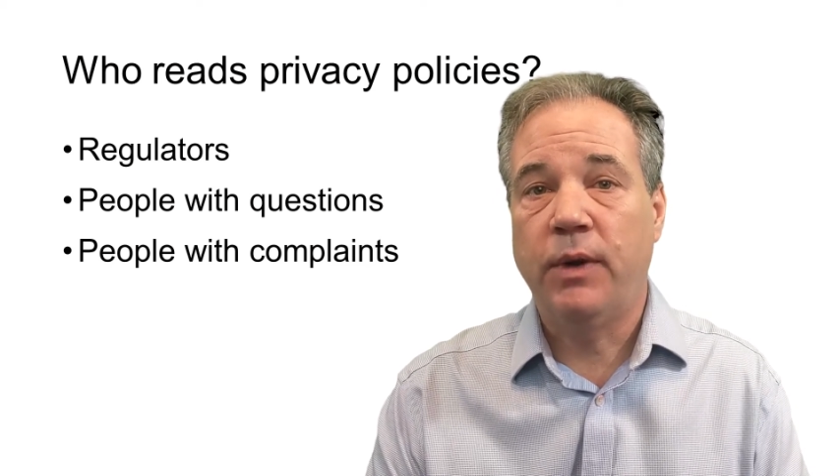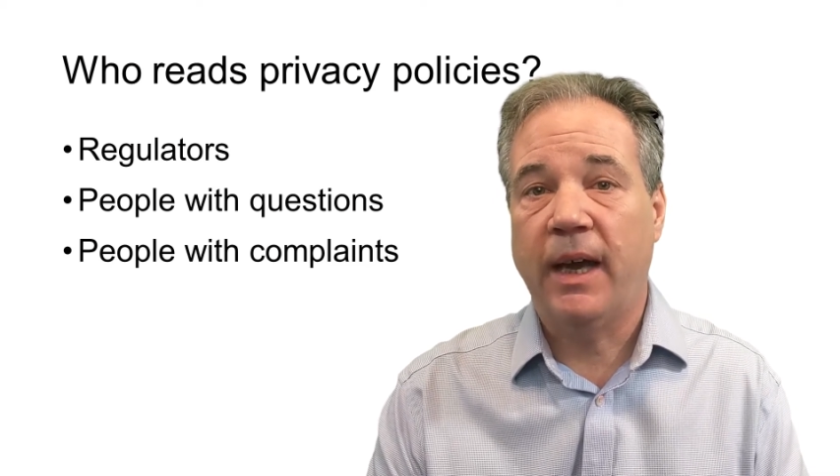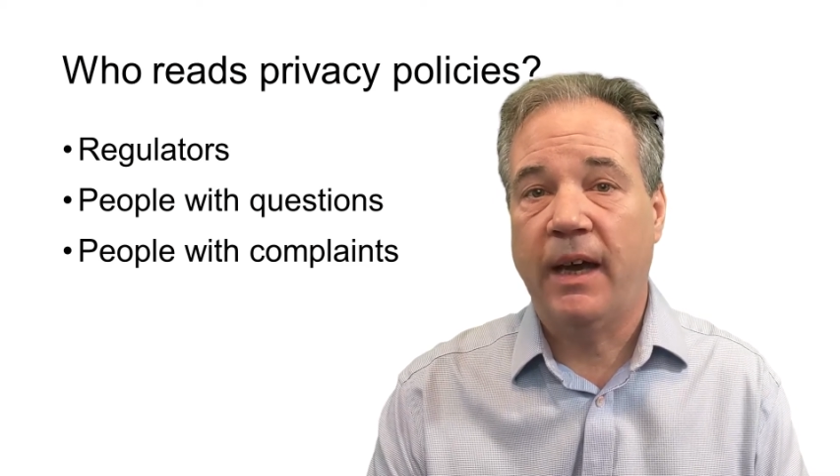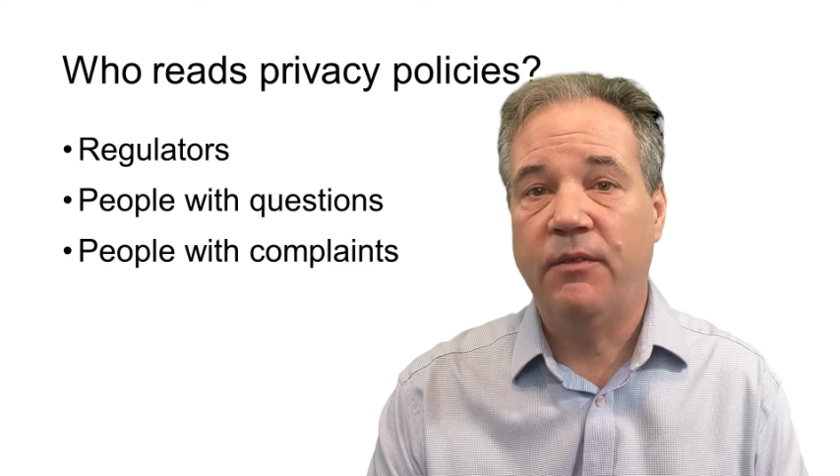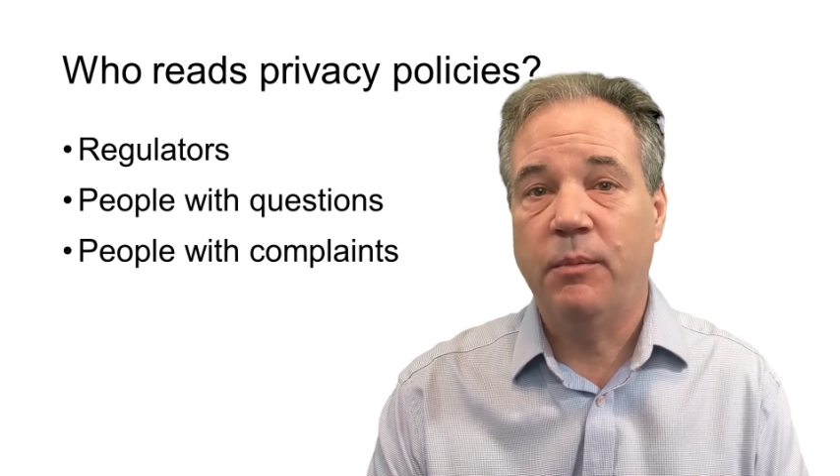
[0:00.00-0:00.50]

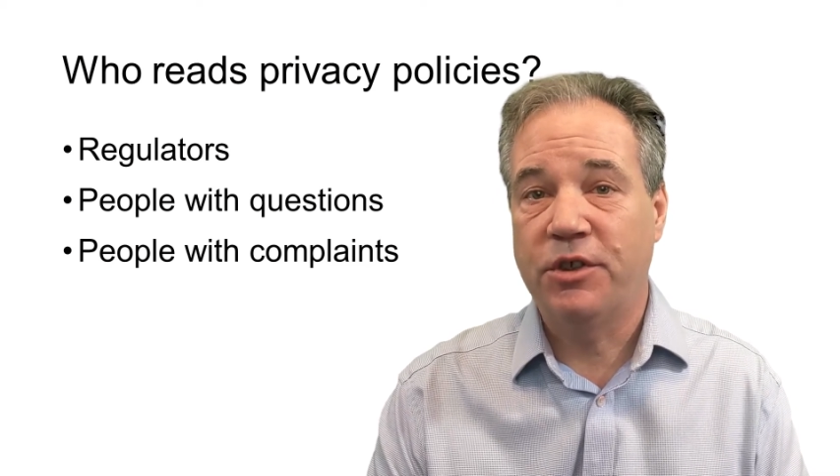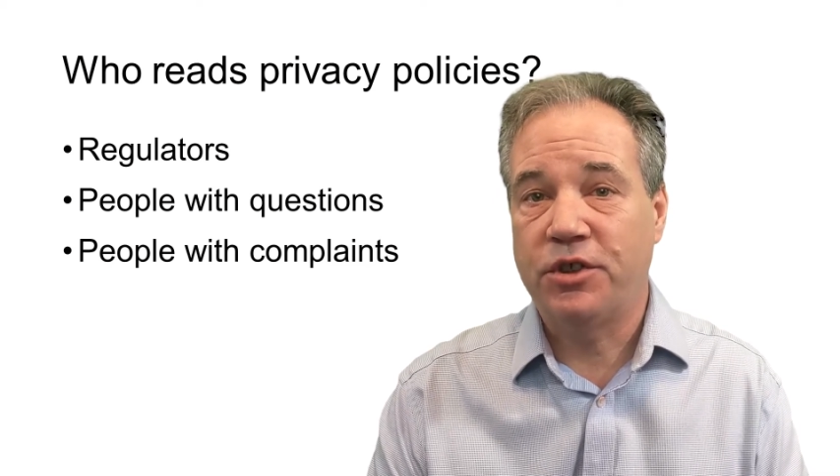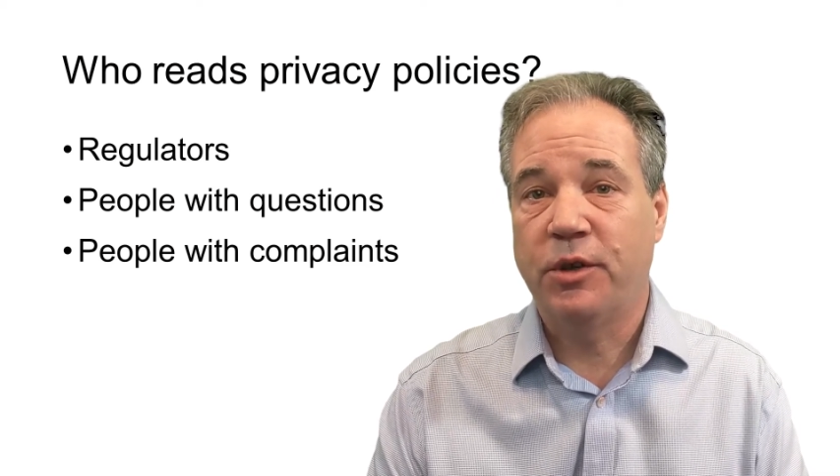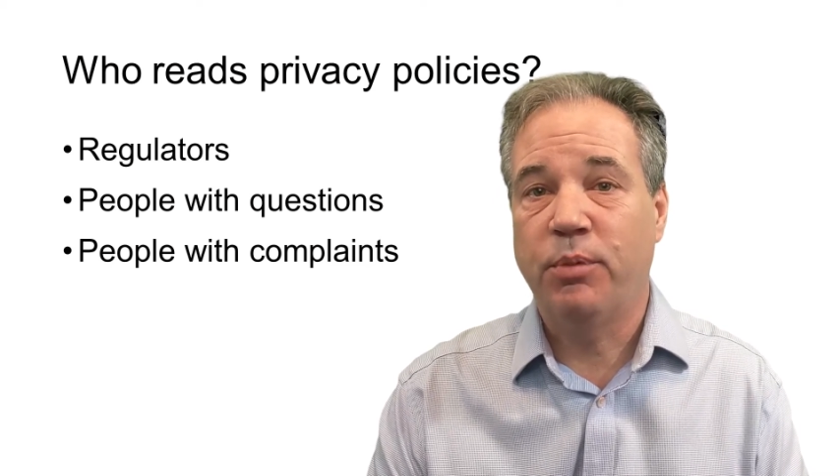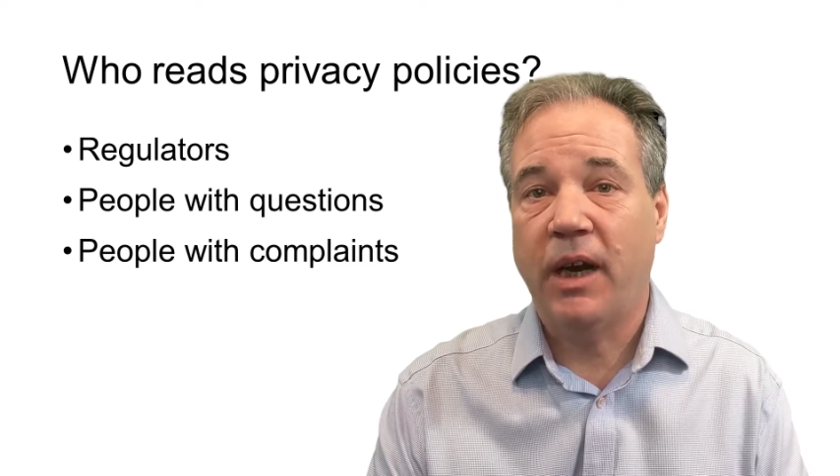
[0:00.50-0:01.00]
have a
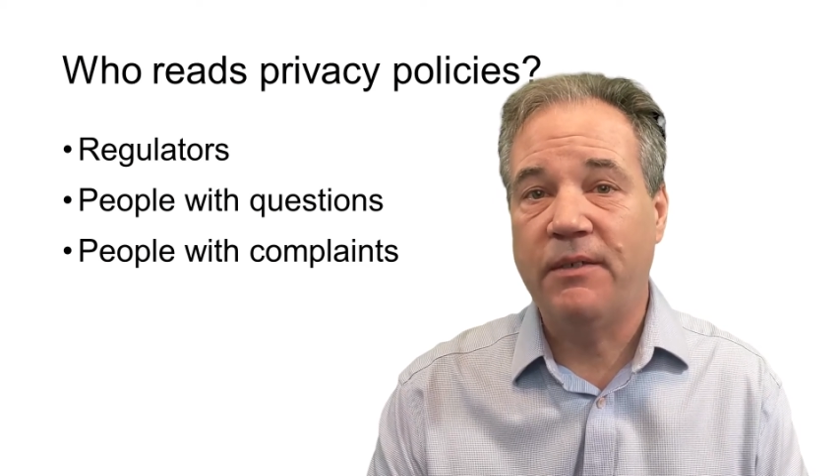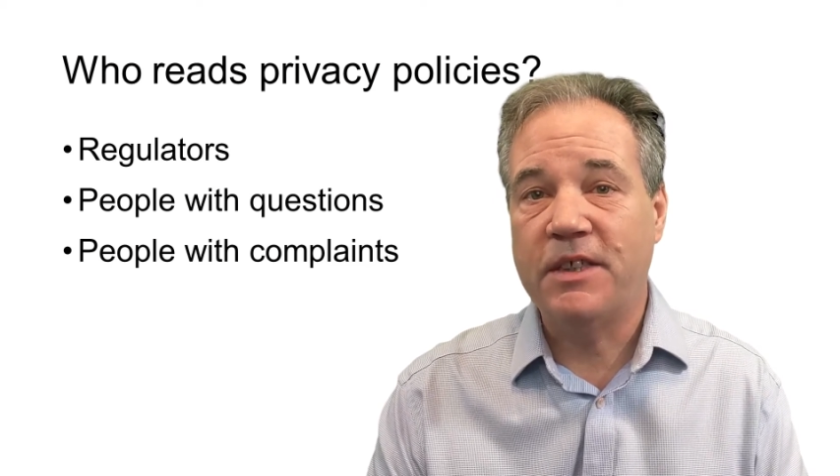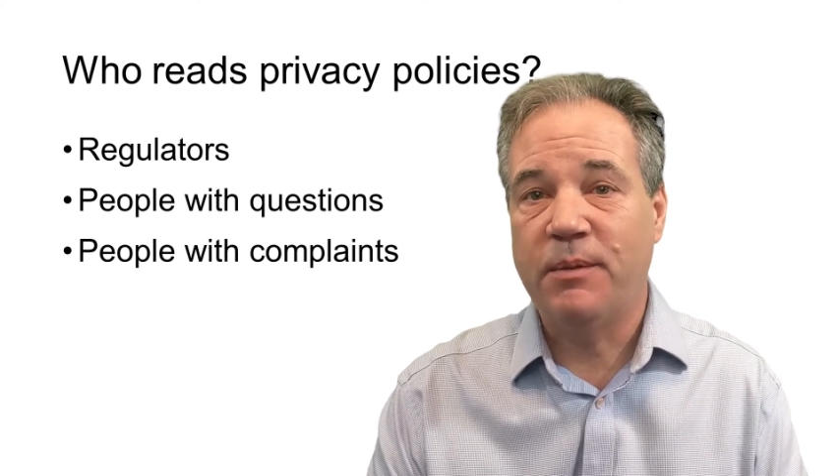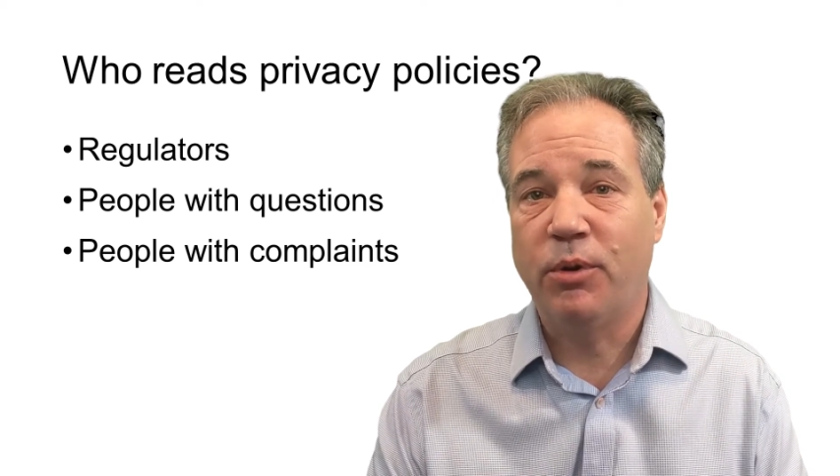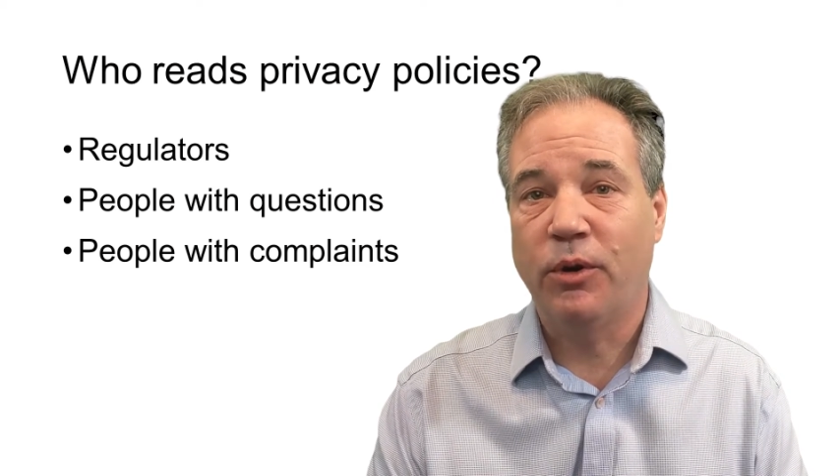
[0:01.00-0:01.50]
mature
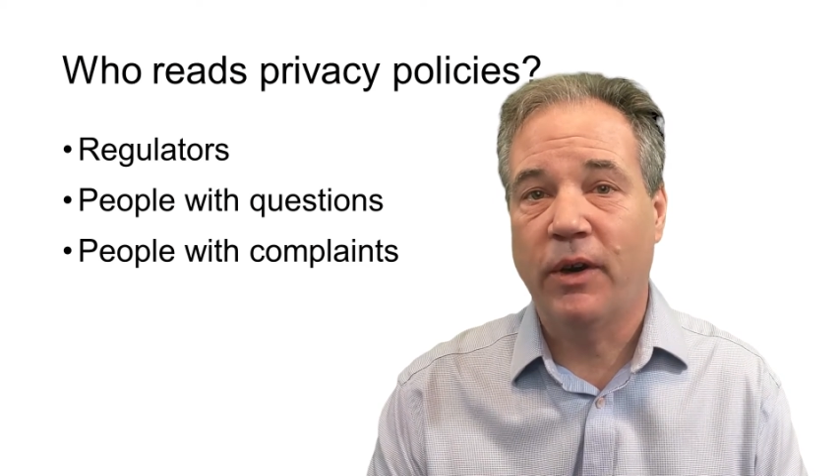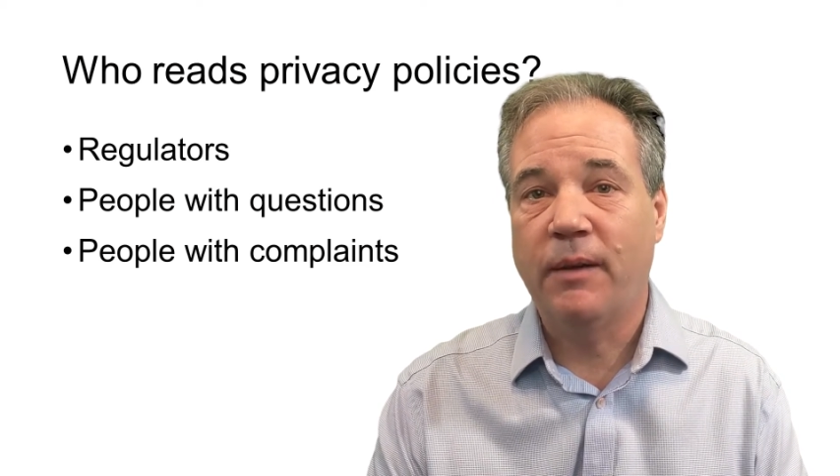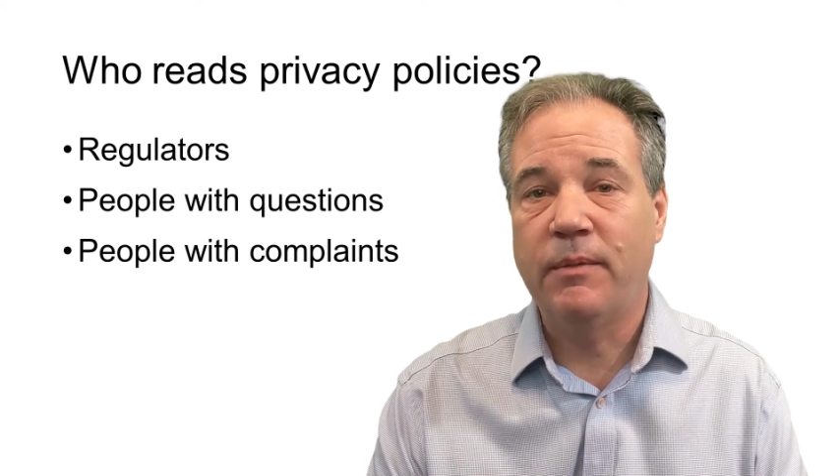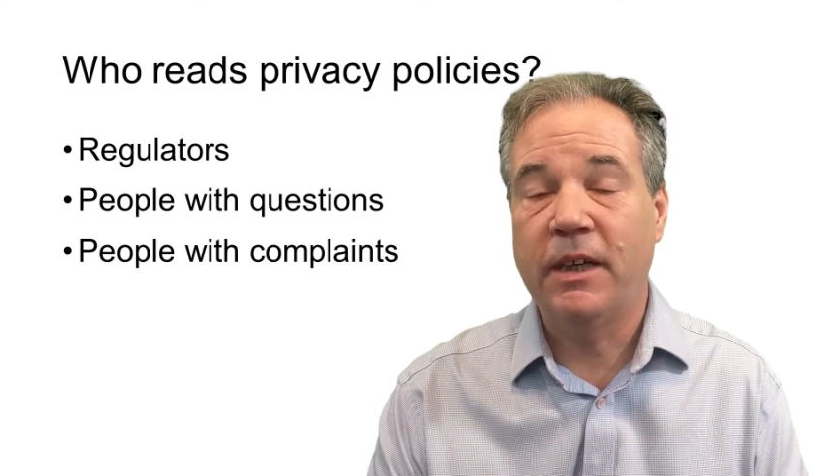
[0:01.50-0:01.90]
privacy program